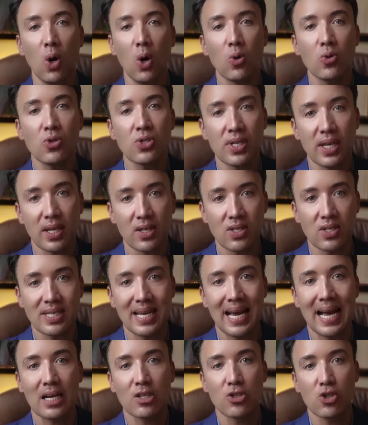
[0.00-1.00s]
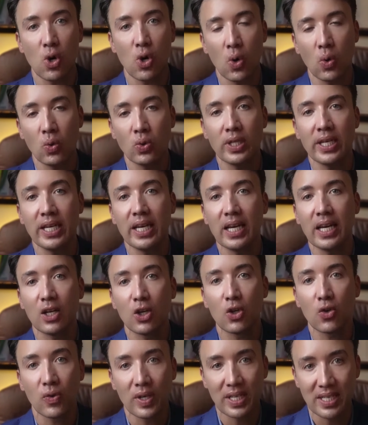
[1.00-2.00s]
owe sales tax only
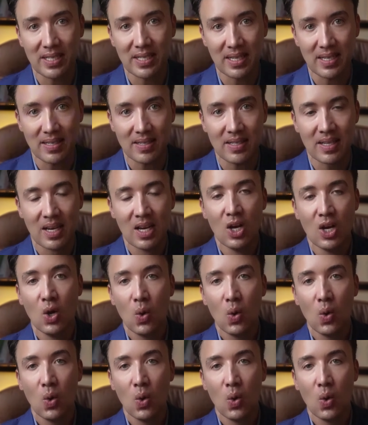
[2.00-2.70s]
increases.